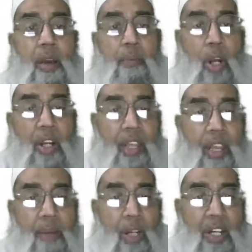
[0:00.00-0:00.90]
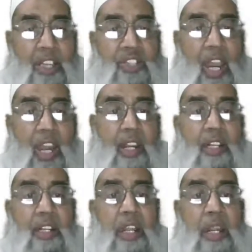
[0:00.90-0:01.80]
molding
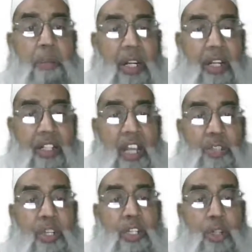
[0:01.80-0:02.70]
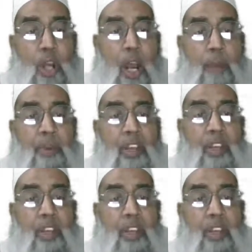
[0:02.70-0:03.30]
sand, metal transfer in shop,